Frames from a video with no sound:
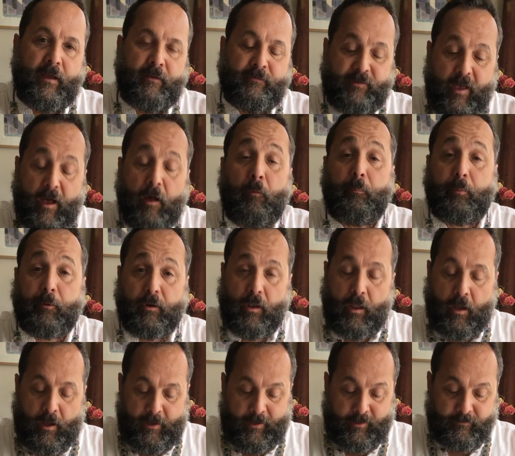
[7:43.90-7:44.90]
helper
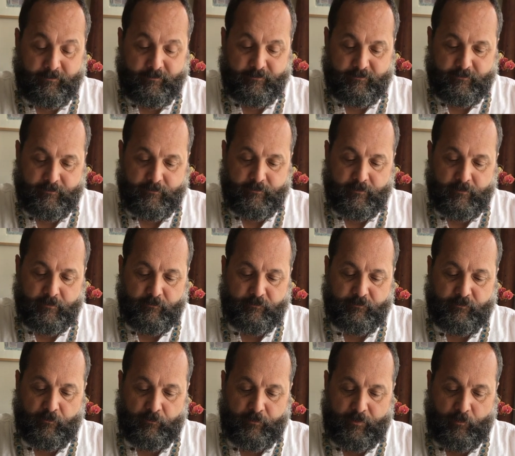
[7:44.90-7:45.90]
lines
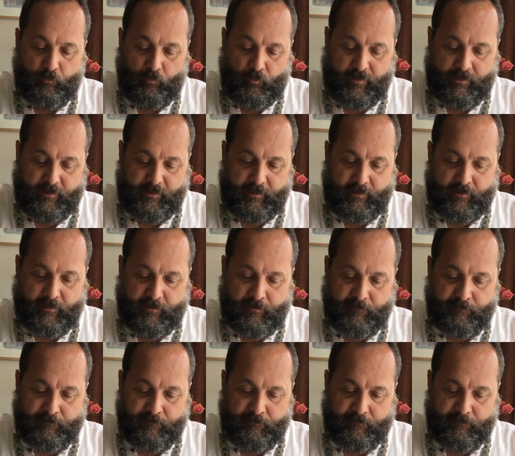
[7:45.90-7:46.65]
so that we can